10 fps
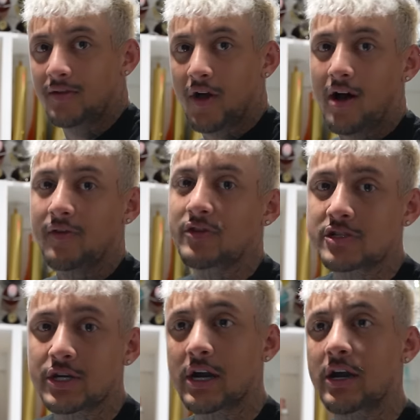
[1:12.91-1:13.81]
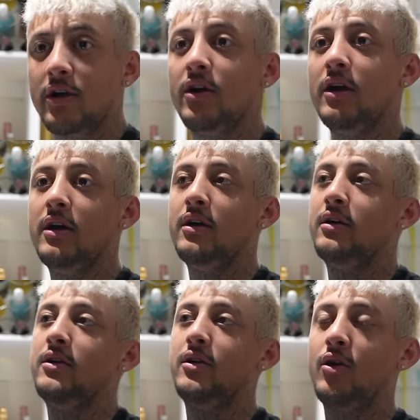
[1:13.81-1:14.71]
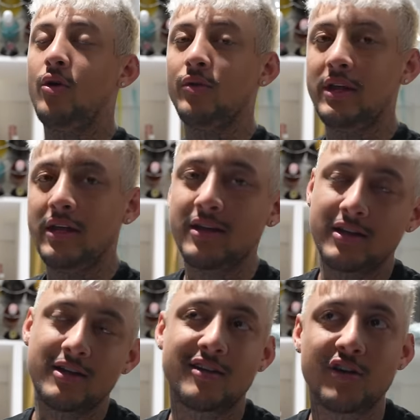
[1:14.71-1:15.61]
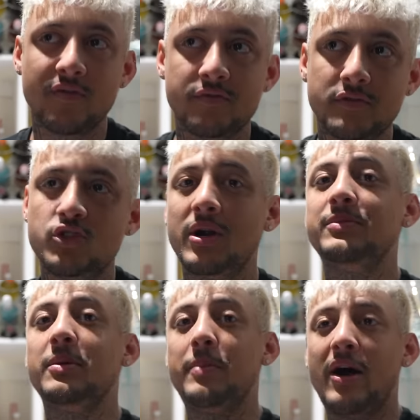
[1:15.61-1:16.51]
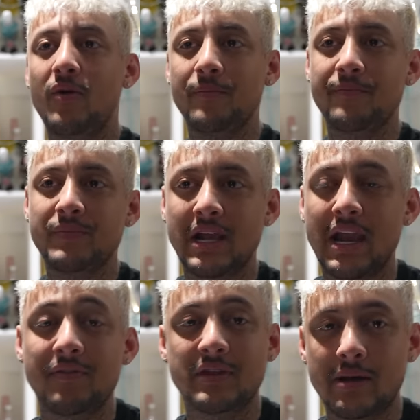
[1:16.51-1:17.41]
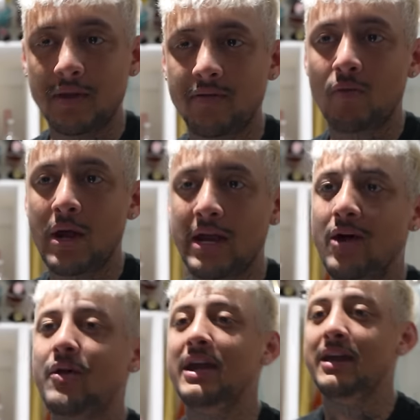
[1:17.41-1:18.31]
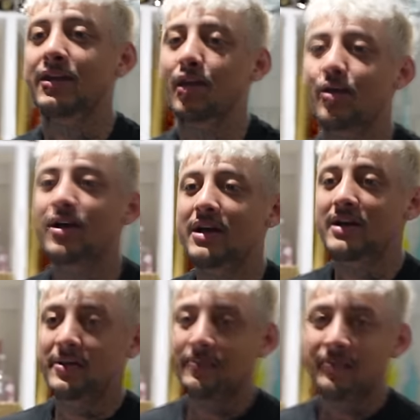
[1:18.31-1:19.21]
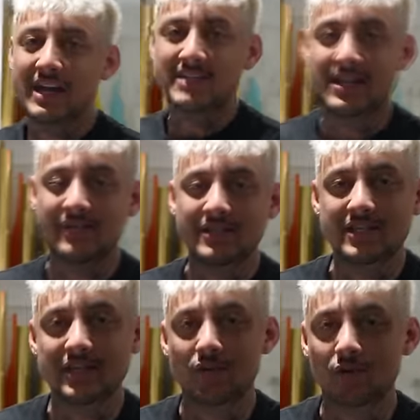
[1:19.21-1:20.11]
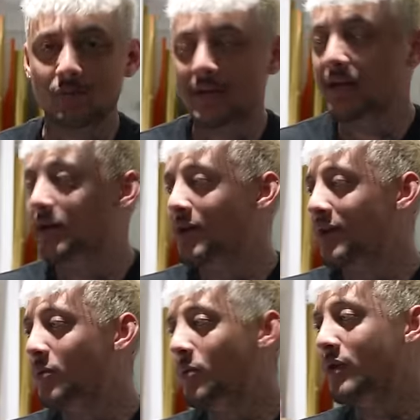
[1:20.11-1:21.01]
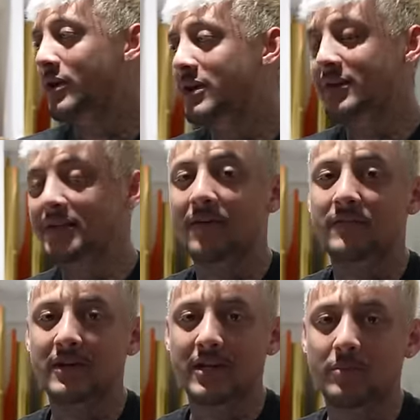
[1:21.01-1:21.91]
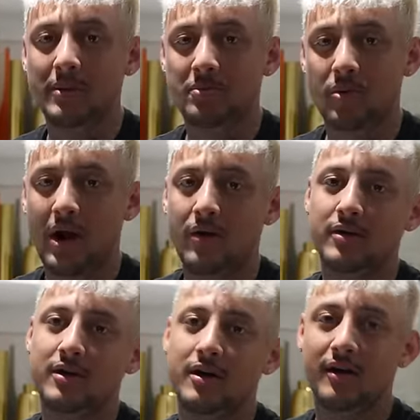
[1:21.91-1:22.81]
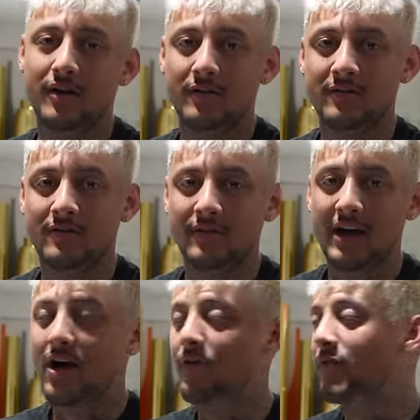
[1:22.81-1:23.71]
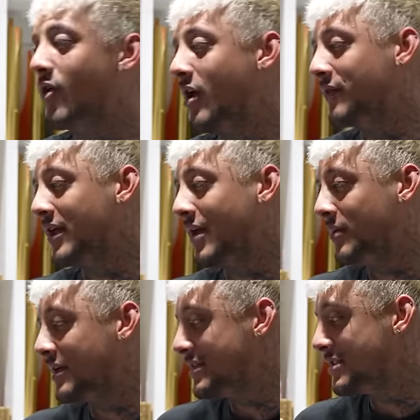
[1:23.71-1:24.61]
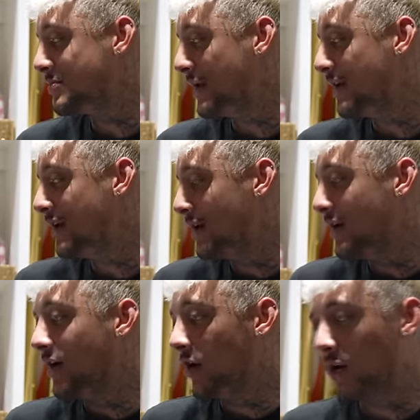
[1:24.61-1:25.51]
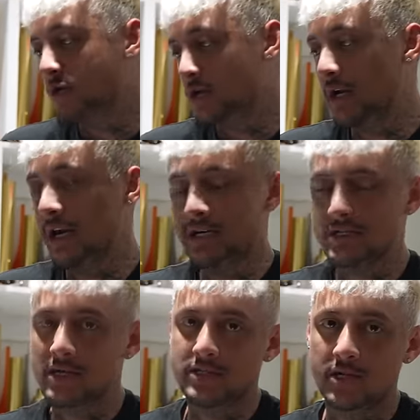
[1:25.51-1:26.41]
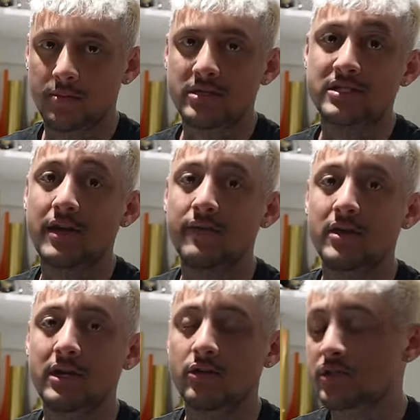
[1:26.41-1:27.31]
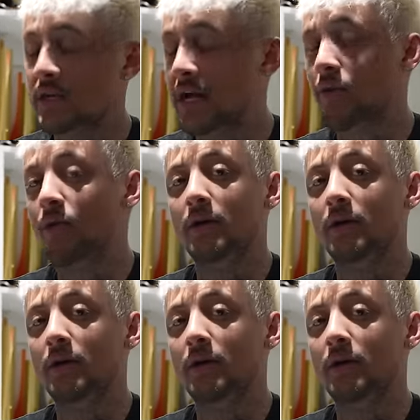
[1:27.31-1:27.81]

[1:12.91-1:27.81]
the office chair here only could have dreamt about the life that I'm living right now. And I know that 17 year old me would definitely be proud of how far I've came because it's been a long journey. Like I said, it's going to be seven years now